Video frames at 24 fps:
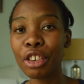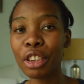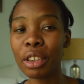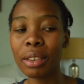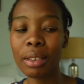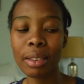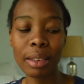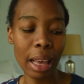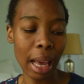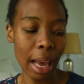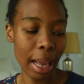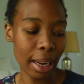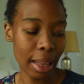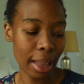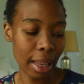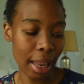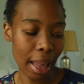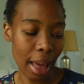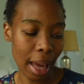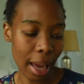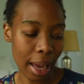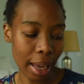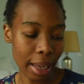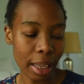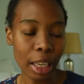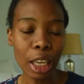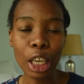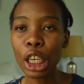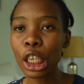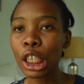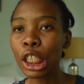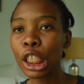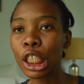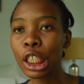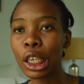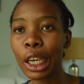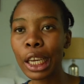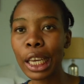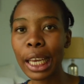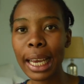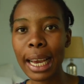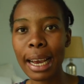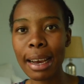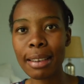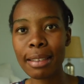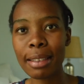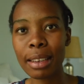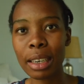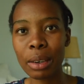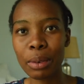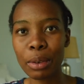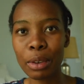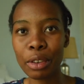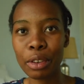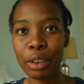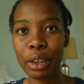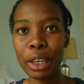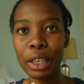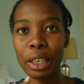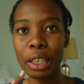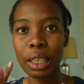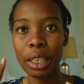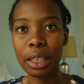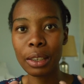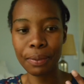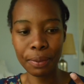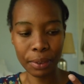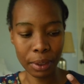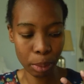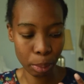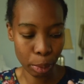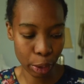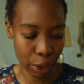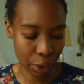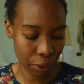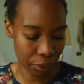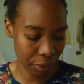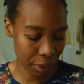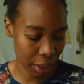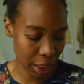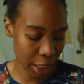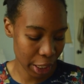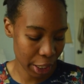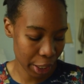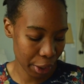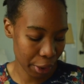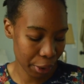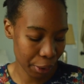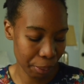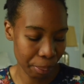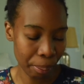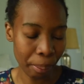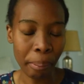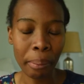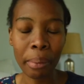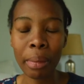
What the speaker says: just kind of like showing you guys that I was going to film a new video.